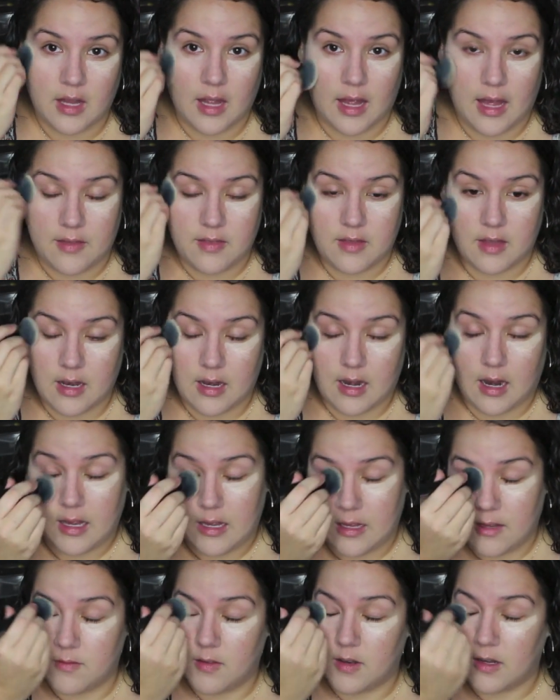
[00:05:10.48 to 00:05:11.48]
And then I
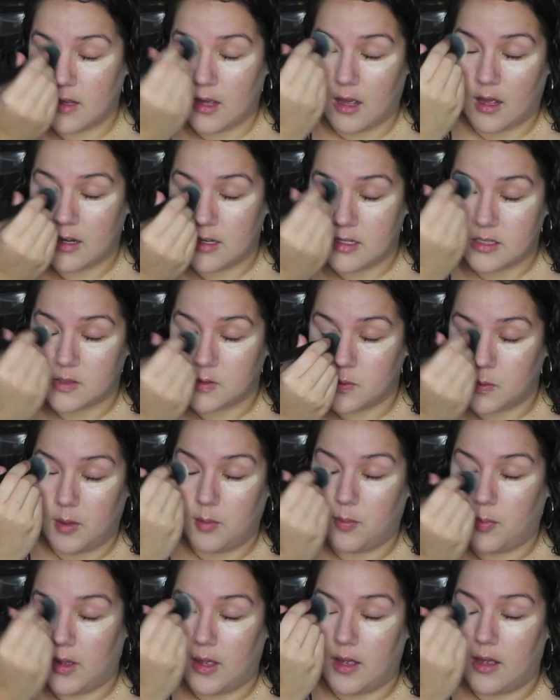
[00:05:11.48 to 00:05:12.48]
even kind of
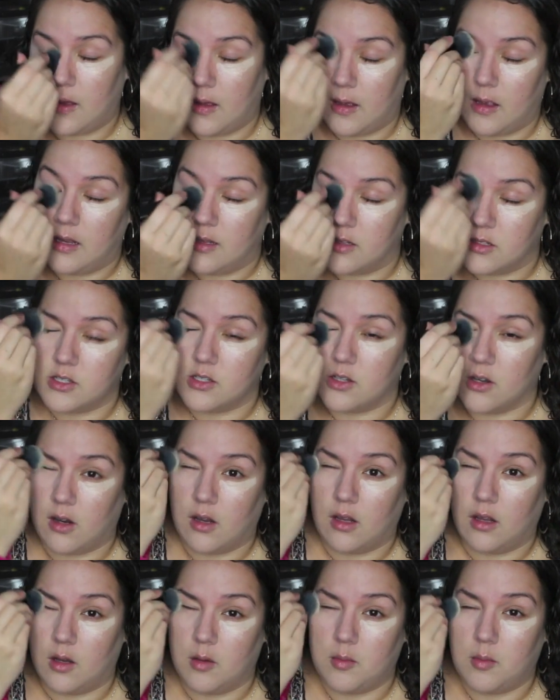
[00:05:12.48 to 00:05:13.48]
sweep it in
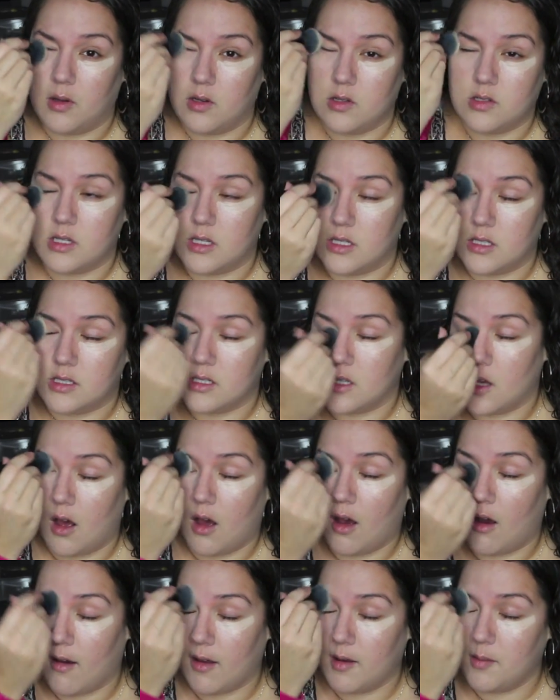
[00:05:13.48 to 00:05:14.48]
circular motions
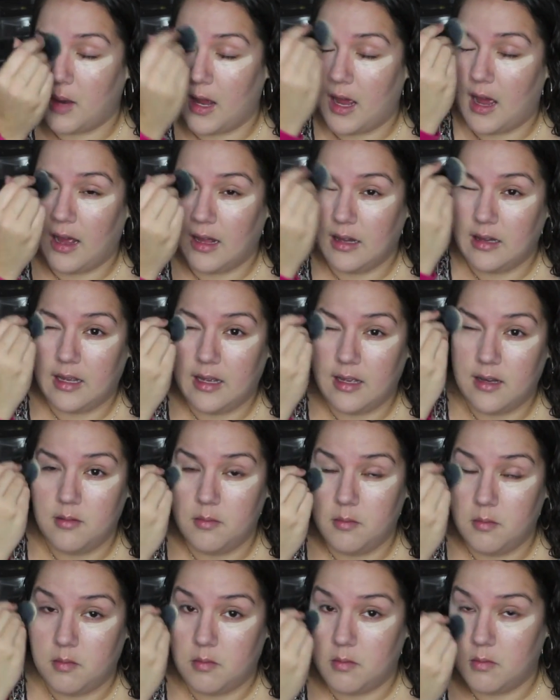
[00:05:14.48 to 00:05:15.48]
on my eyelid.
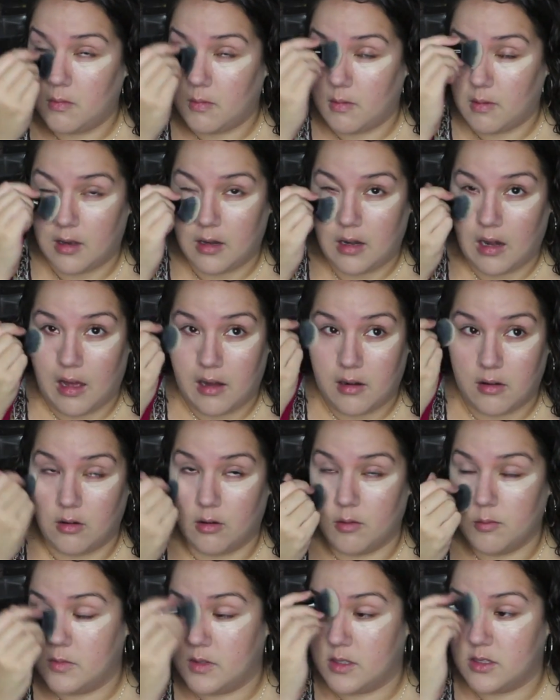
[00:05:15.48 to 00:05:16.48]
And I don't
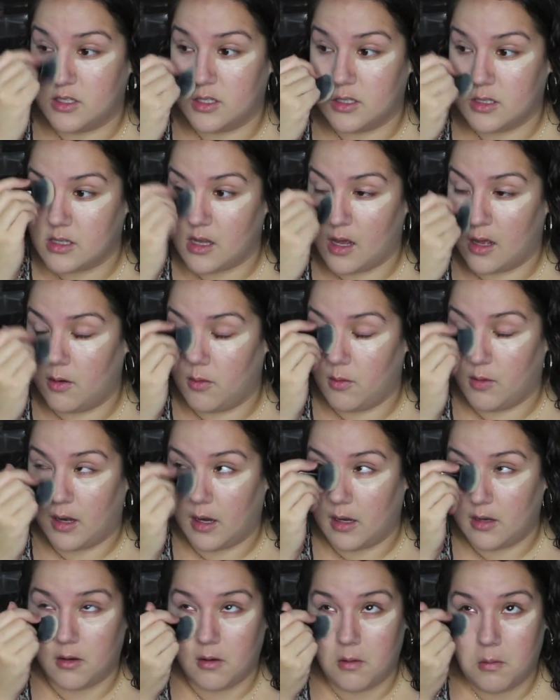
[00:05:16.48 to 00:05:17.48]
know, that's just kind of what
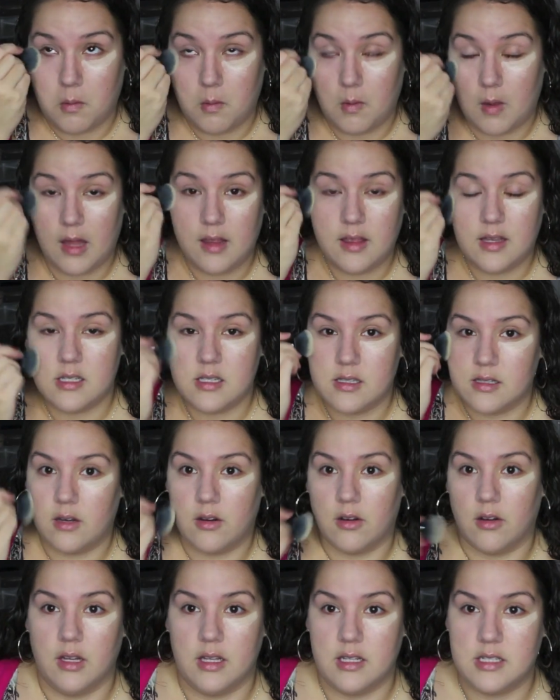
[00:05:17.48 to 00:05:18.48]
I do. And this
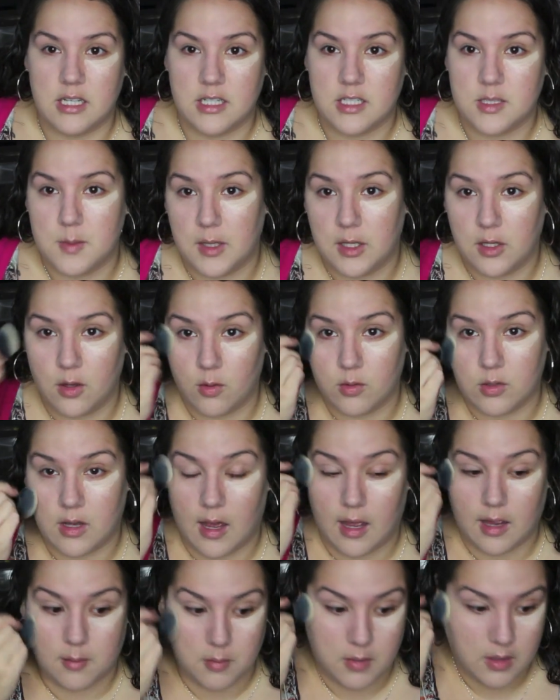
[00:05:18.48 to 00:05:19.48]
literally takes me no
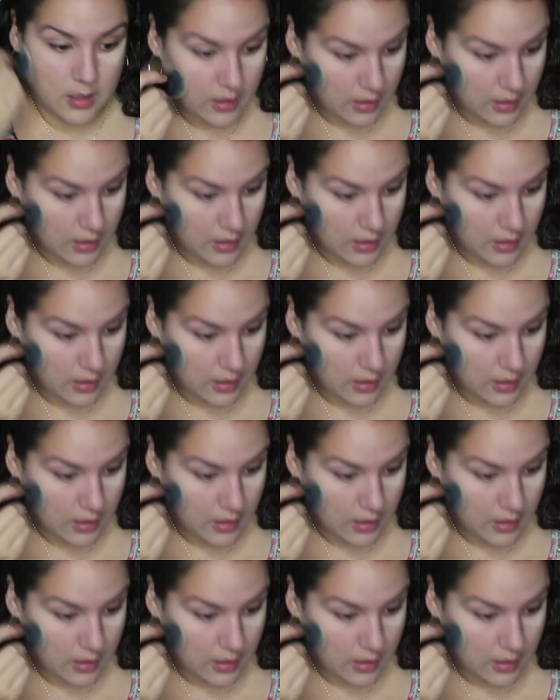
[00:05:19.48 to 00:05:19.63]
time.